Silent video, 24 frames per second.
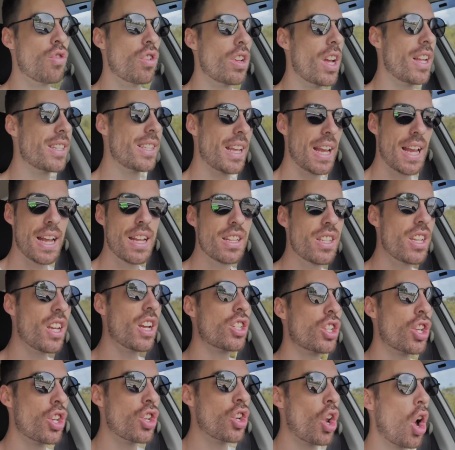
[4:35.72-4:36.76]
it's easier
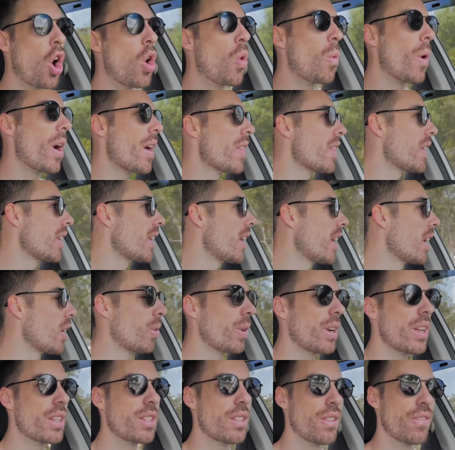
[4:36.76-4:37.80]
to know where the gear
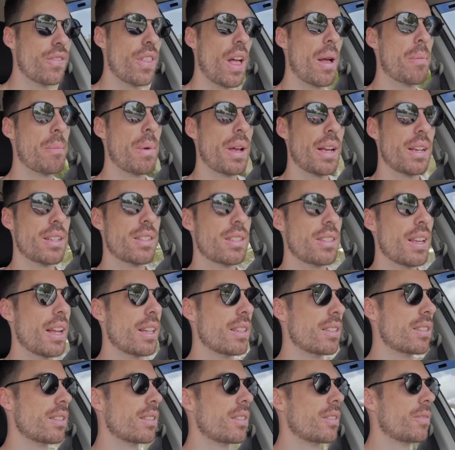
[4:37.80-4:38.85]
is, if that makes
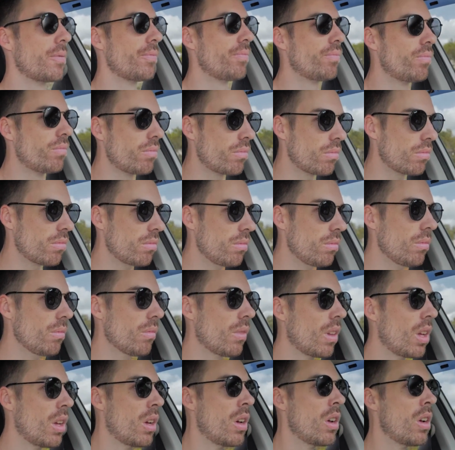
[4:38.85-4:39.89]
sense.
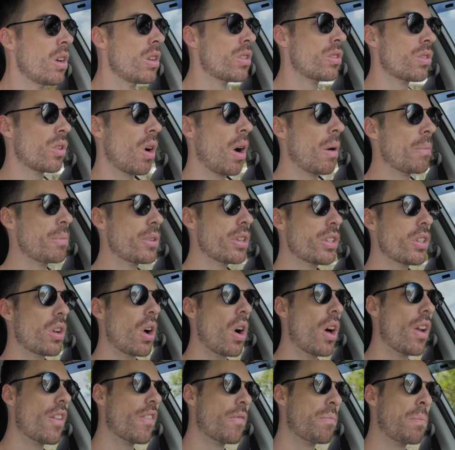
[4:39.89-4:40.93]
So I'm just
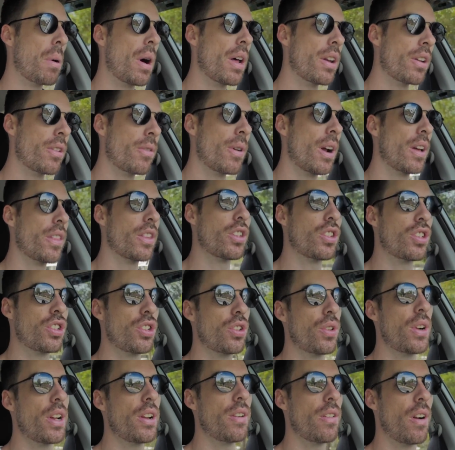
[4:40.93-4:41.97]
kind of putting around the
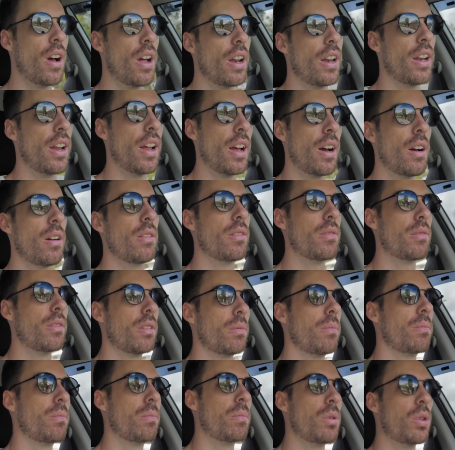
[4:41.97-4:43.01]
street right now
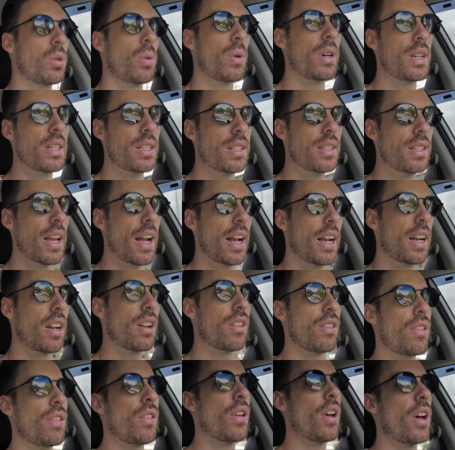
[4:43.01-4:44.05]
between second
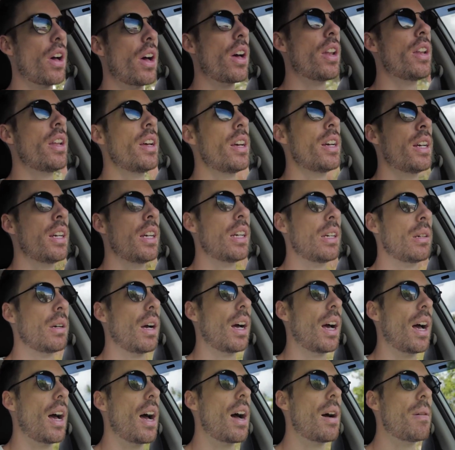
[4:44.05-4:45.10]
and third.
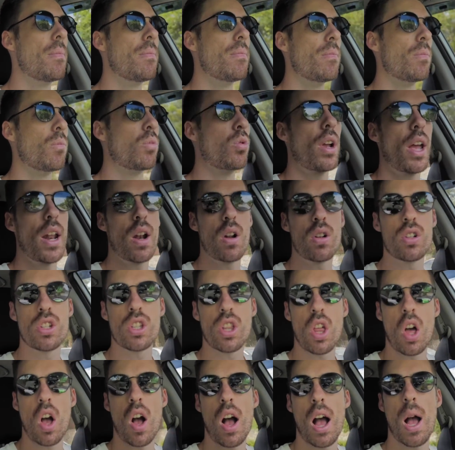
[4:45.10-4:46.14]
We'll get onto
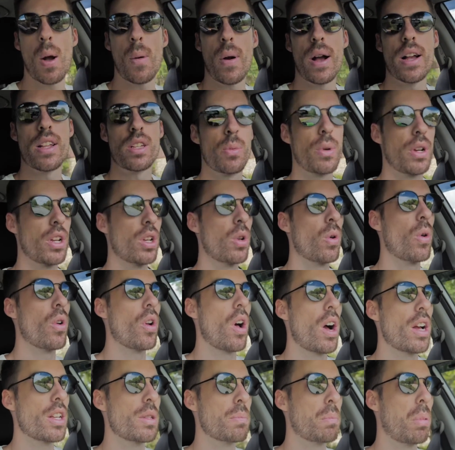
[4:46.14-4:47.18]
the highway so we can do a
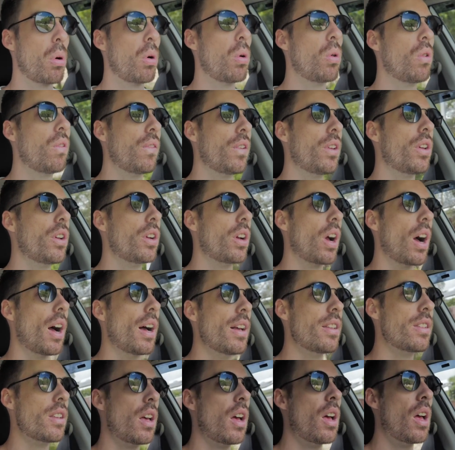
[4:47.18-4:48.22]
nice pull for you
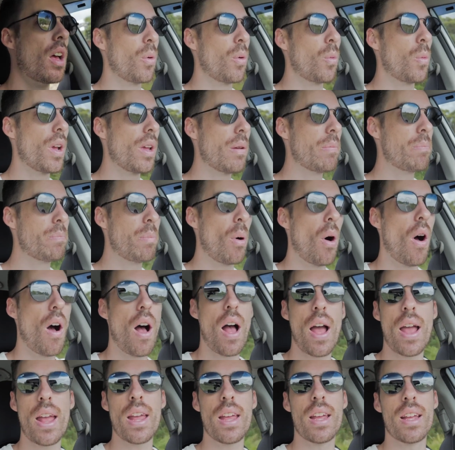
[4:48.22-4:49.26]
guys. We
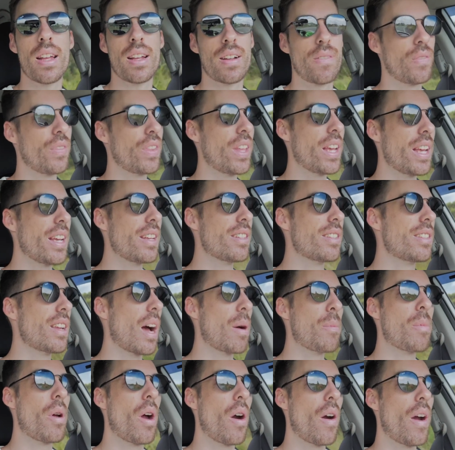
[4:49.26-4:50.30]
buy these
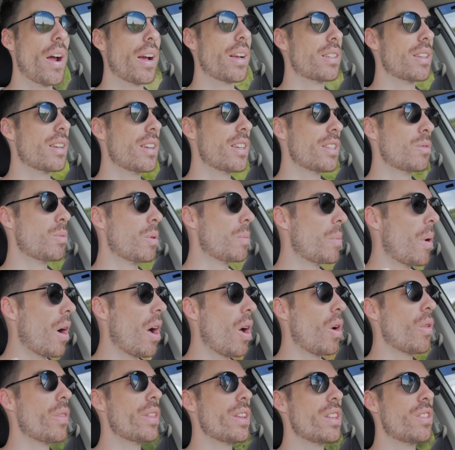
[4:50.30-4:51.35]
WRXs, we buy
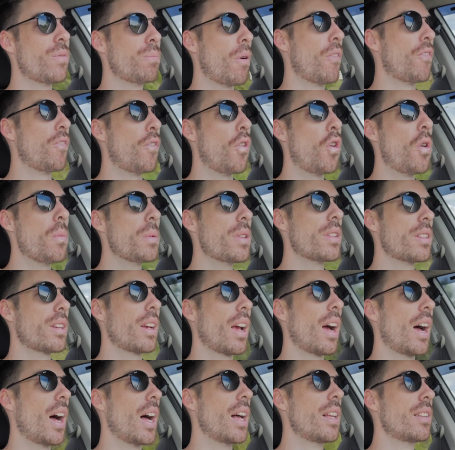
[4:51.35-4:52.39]
all these performance
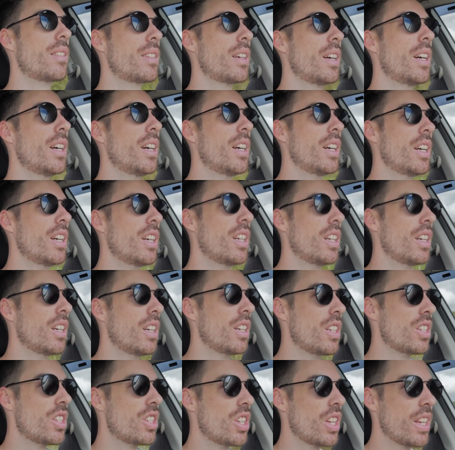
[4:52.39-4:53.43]
cars
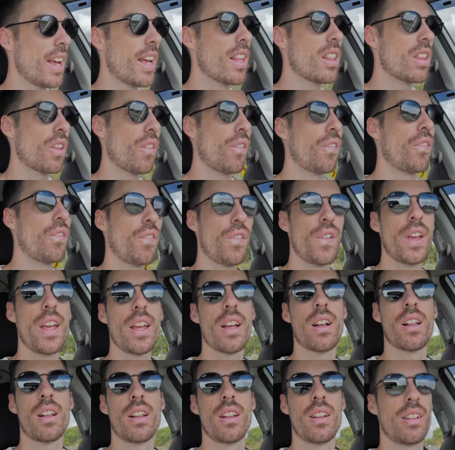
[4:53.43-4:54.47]
to get the
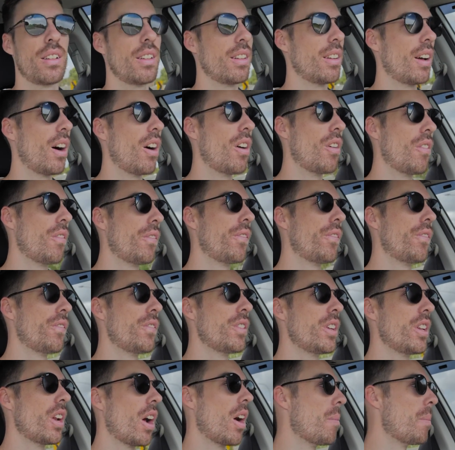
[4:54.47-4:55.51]
feel of,
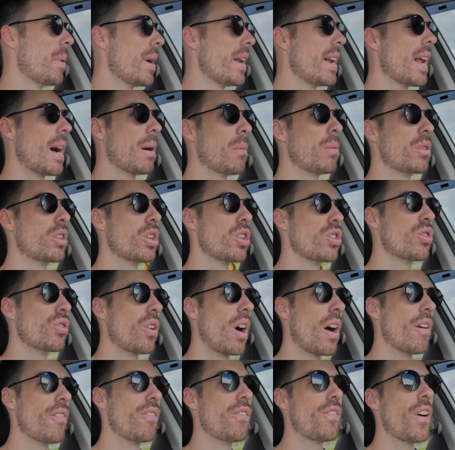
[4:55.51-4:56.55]
you know, being able to
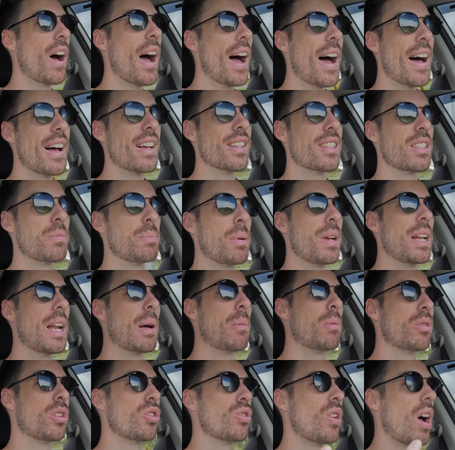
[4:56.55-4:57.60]
drive fast, being
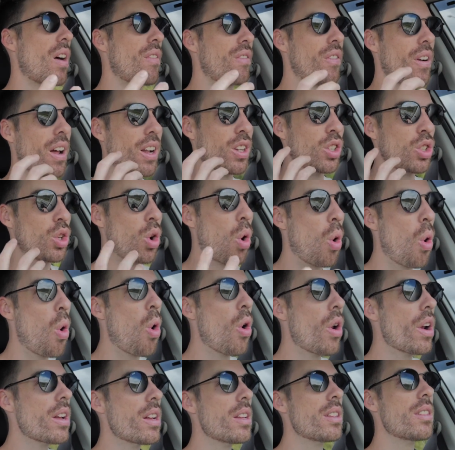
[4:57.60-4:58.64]
able to drive around
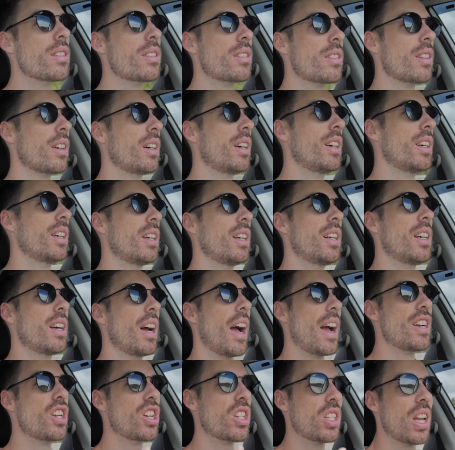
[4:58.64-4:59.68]
corners,
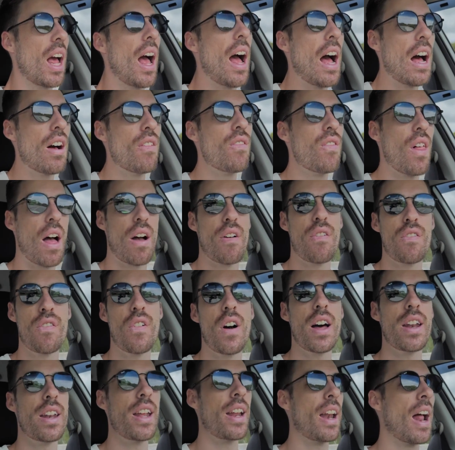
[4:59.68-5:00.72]
and just have that
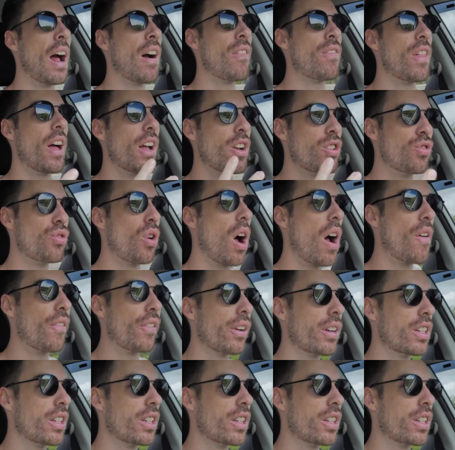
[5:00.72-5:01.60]
fun and have that driver